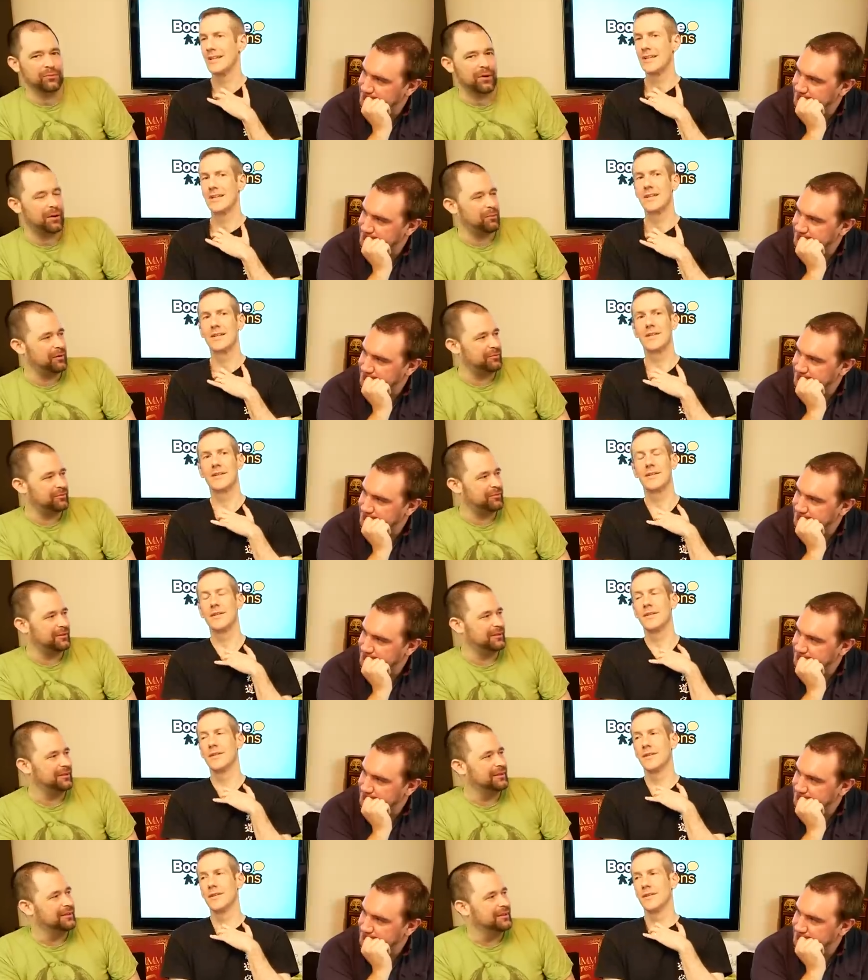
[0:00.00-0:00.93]
Speaker 1: where we've
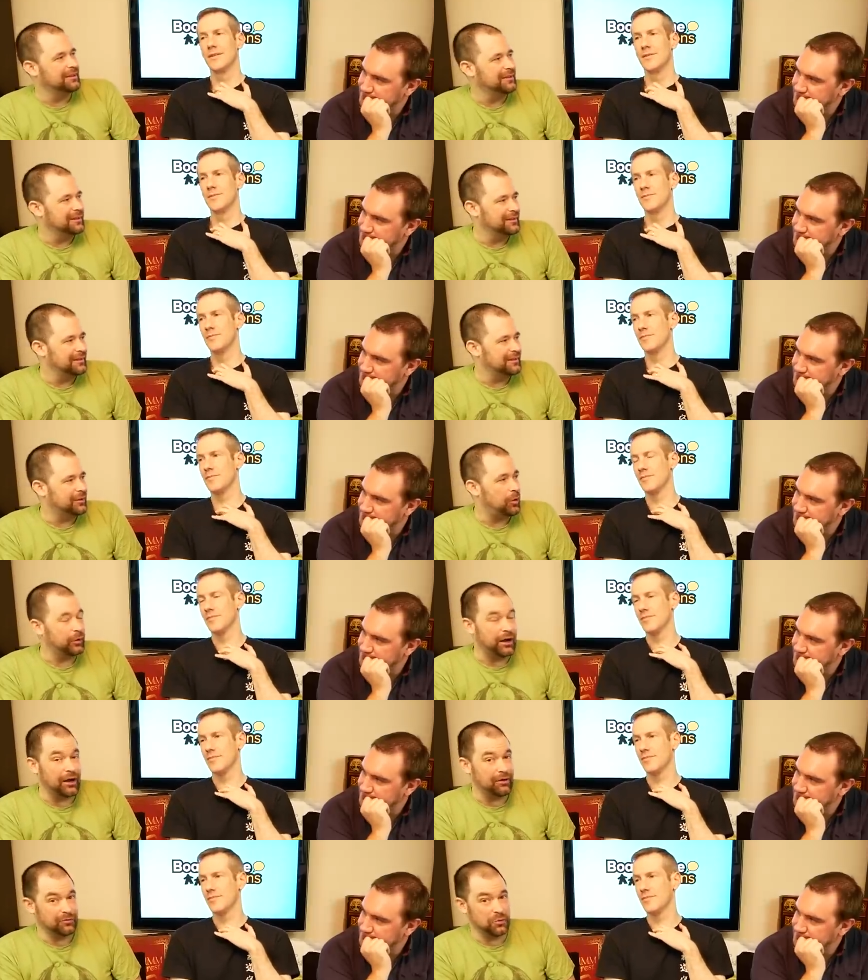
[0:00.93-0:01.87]

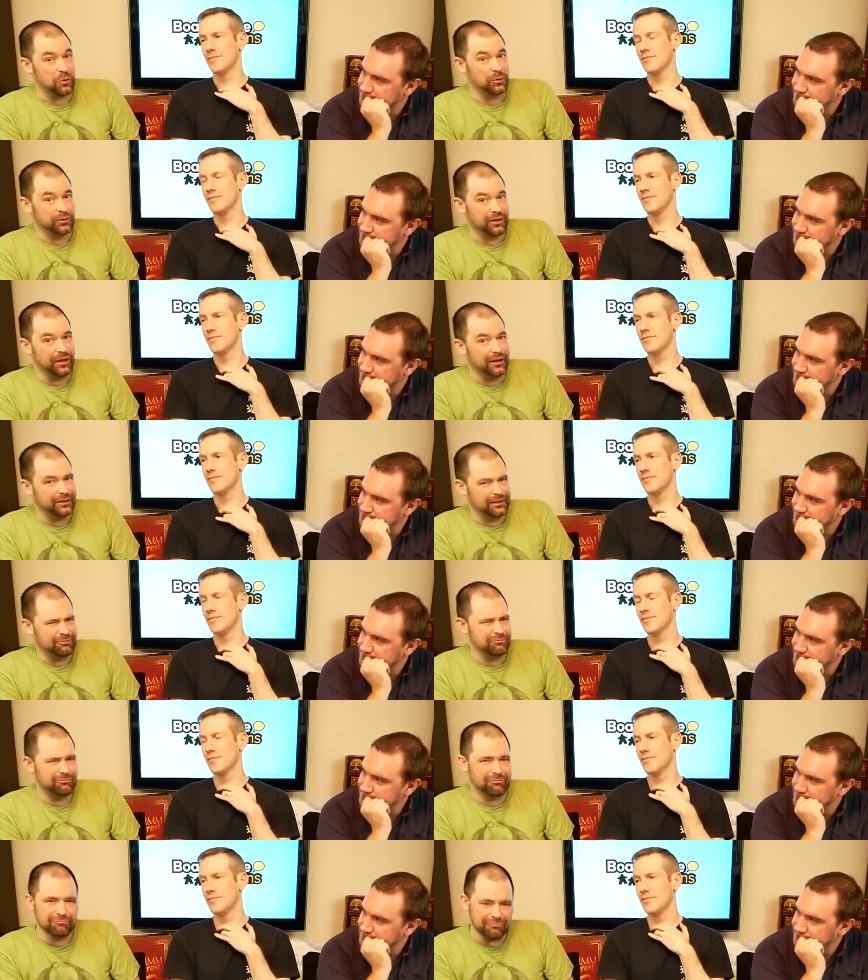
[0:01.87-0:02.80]
gone out of order and
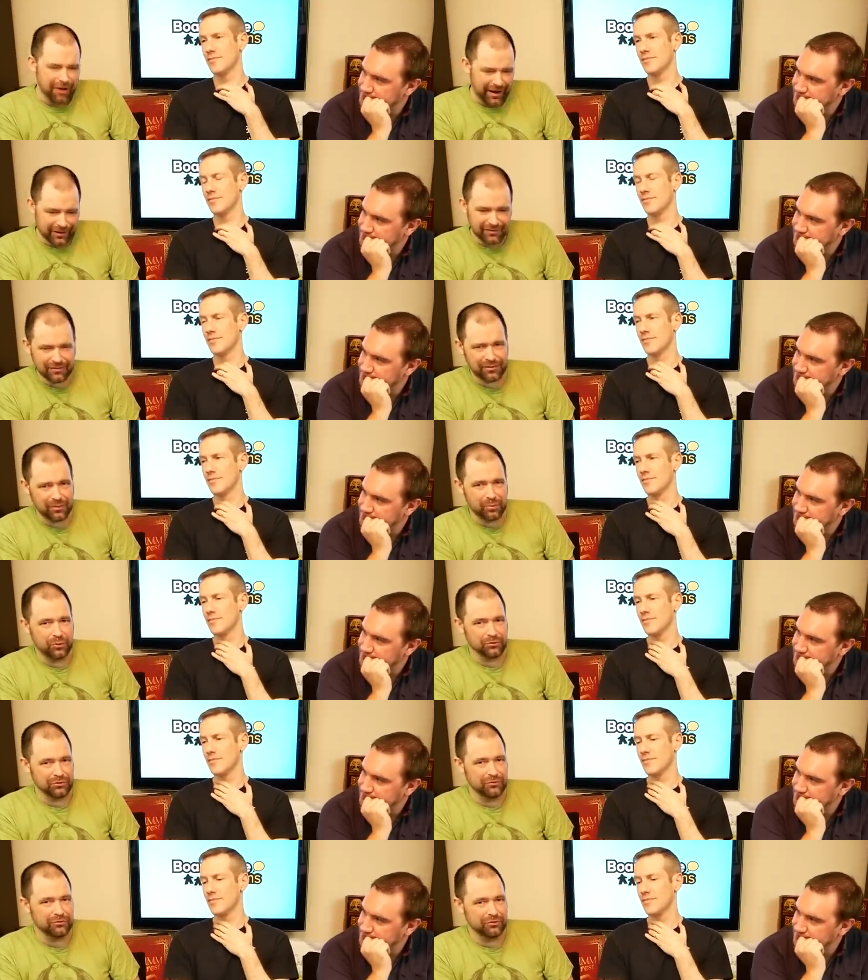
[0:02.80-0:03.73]
it wrecked the
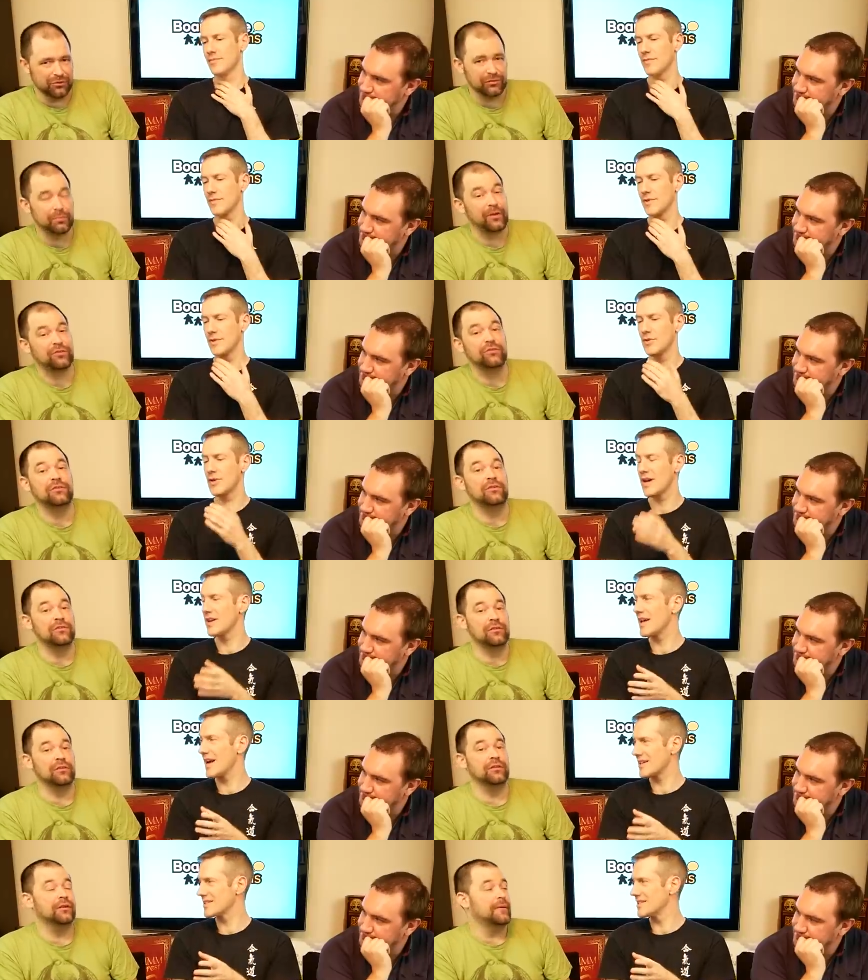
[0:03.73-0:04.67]
puzzle for
Speaker 2: us. Especially you
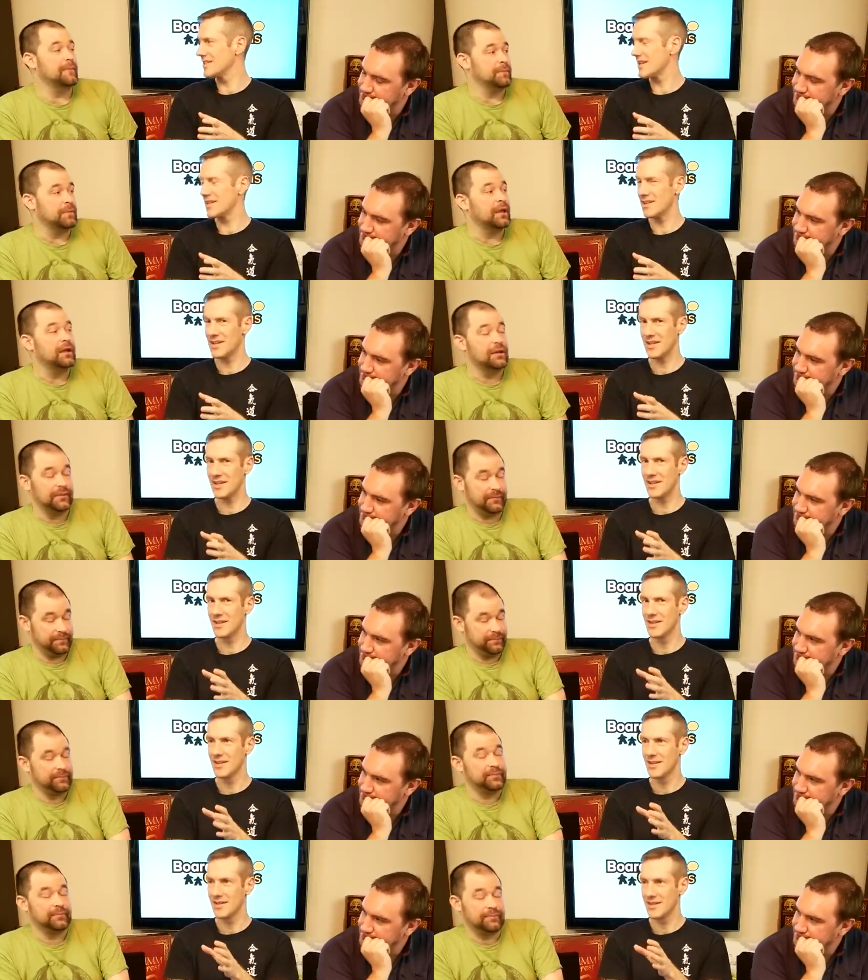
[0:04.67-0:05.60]
can
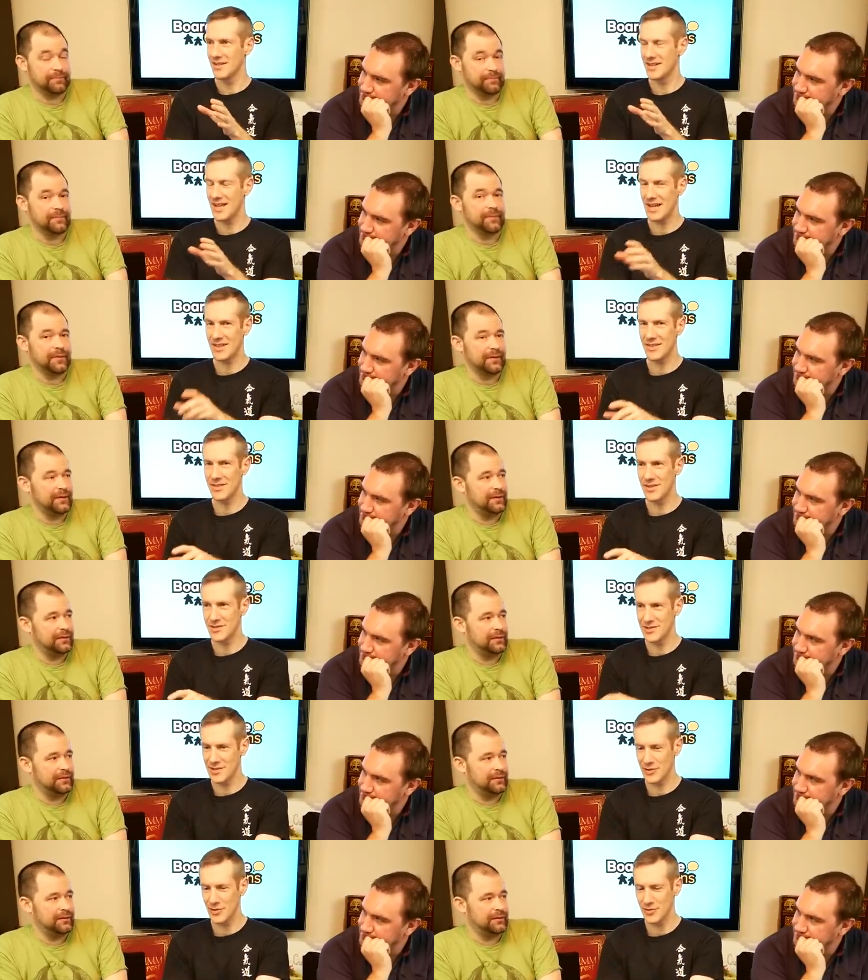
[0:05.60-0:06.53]
accidentally get
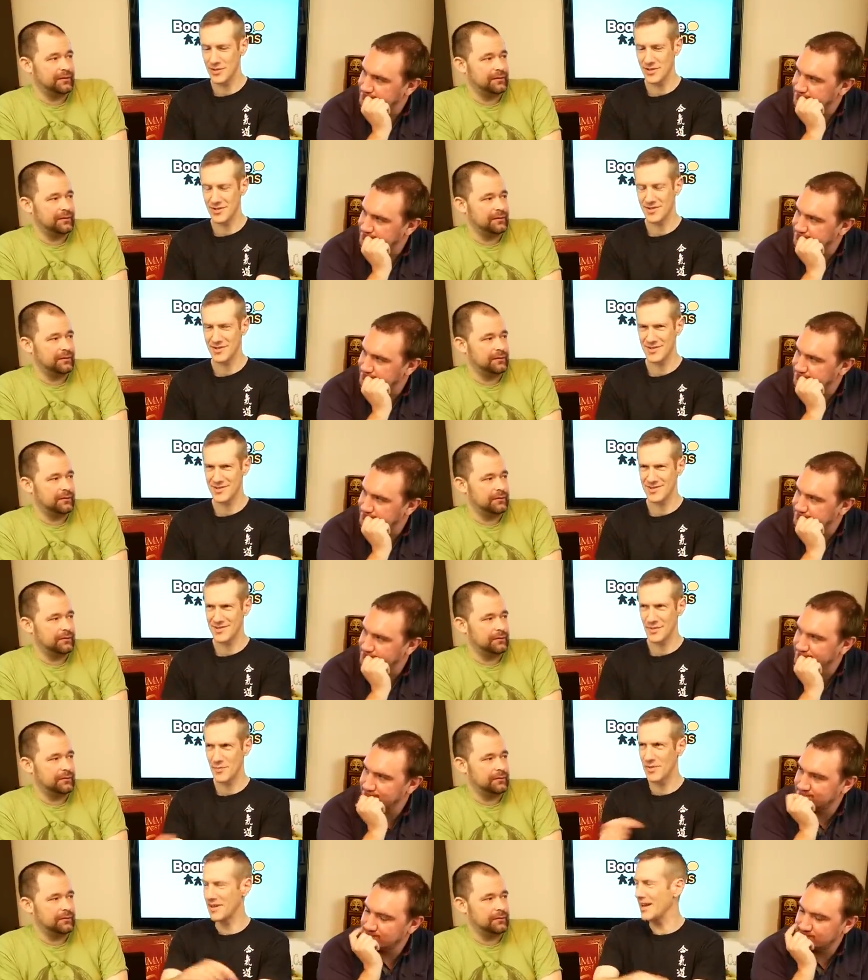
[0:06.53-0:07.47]
the solution to
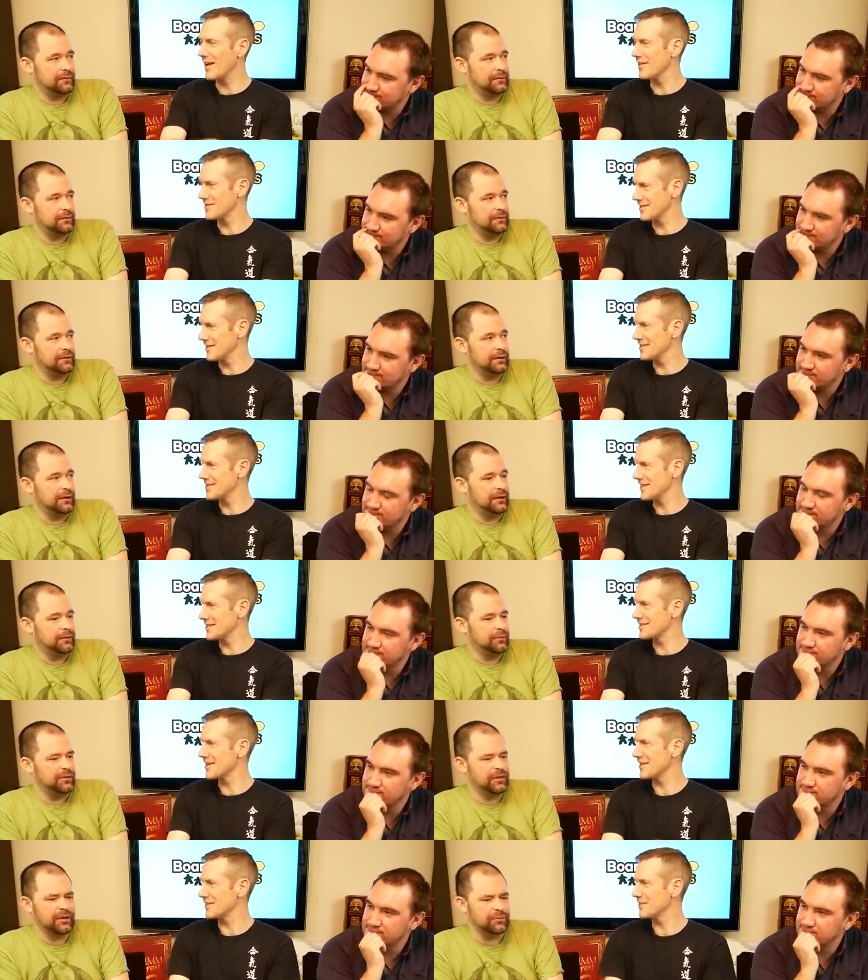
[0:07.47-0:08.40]
something else.
Speaker 1: We
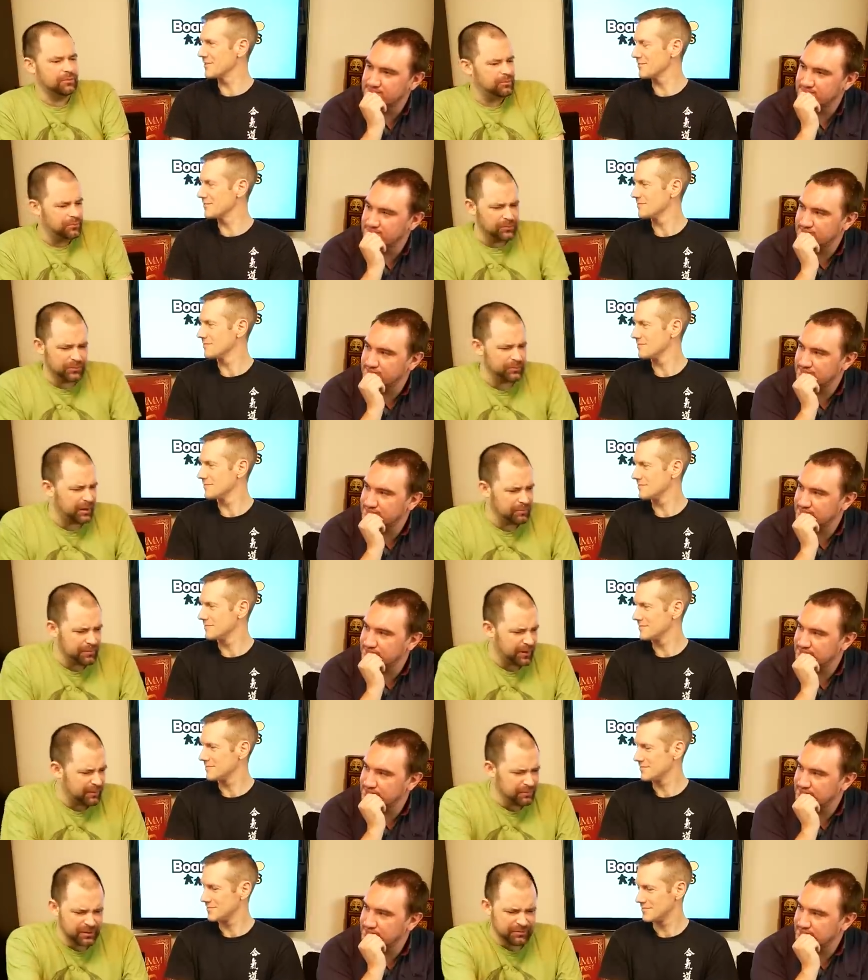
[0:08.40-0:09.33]
think, well,
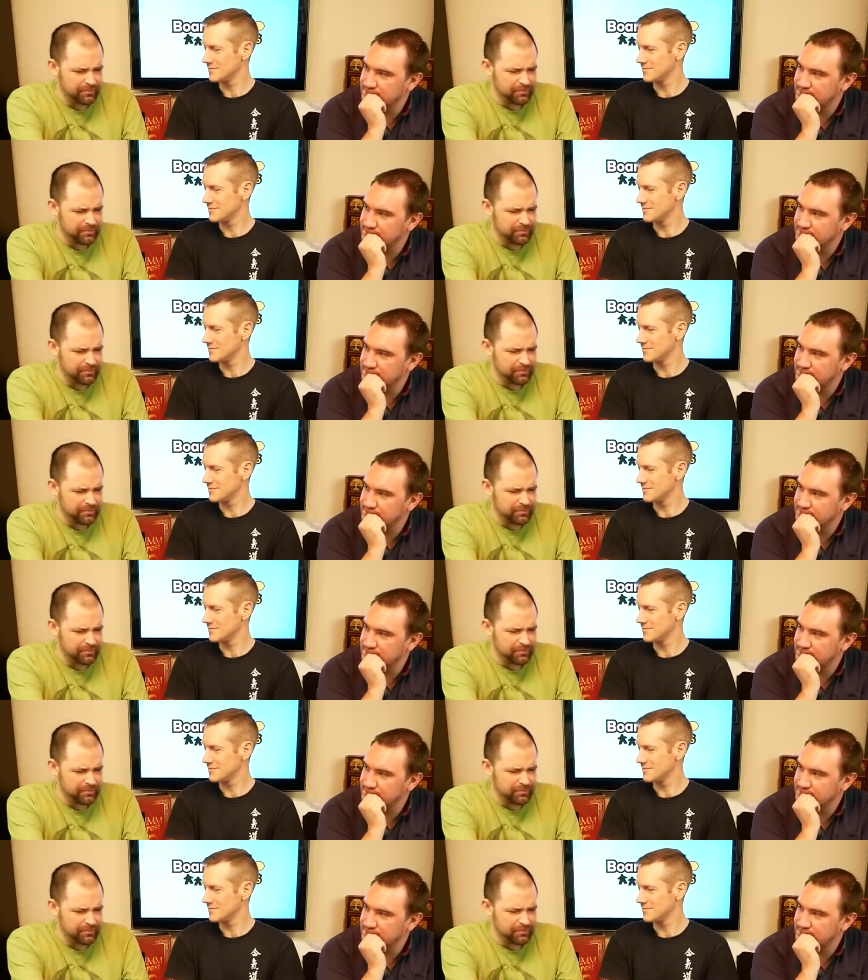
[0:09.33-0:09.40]
maybe